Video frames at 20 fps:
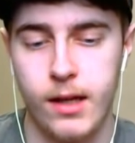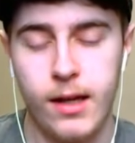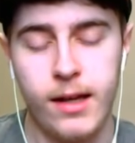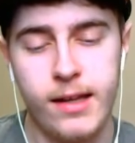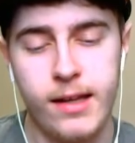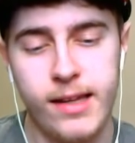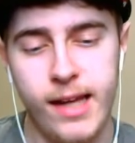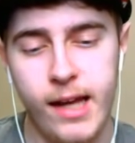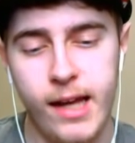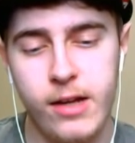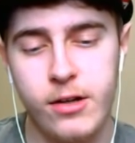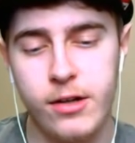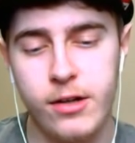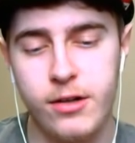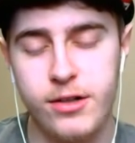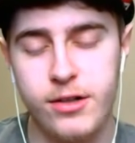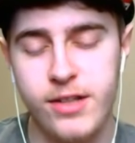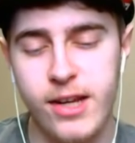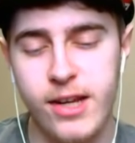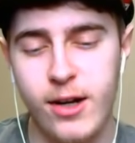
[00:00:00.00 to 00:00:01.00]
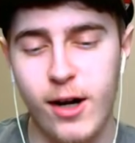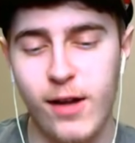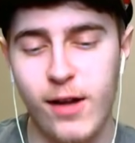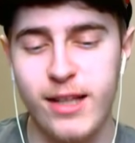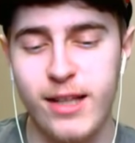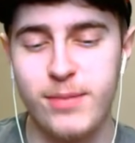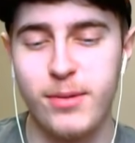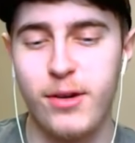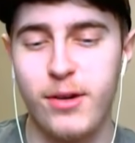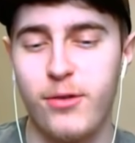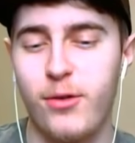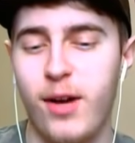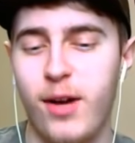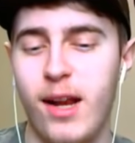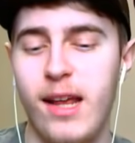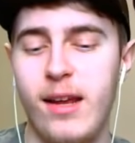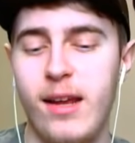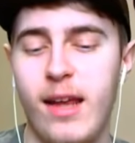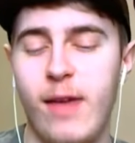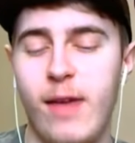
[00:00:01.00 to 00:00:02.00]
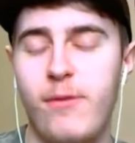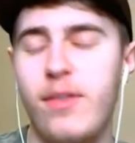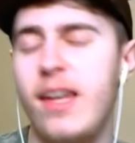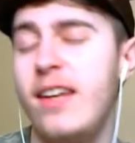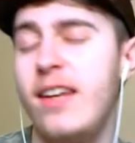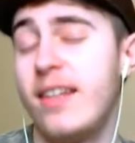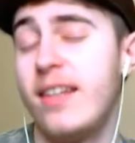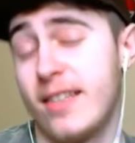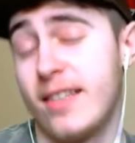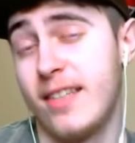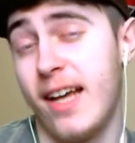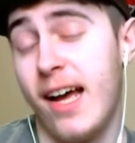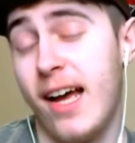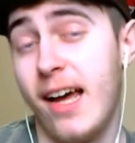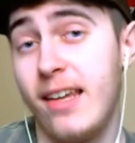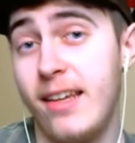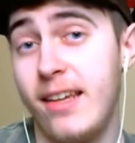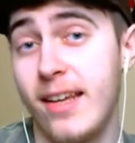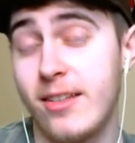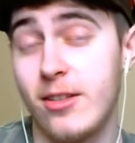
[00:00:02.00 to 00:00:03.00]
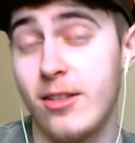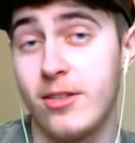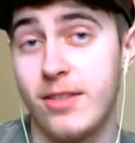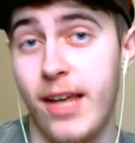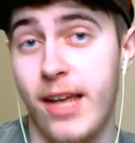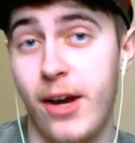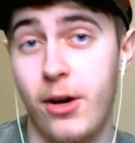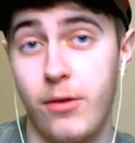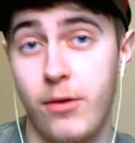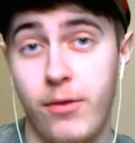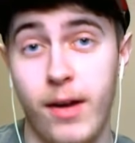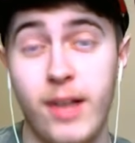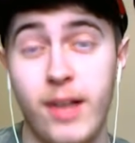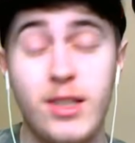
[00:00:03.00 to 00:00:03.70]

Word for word: Yeah, you're, you're saying all this, but you're forgetting if he does die, he has a little sacrifice.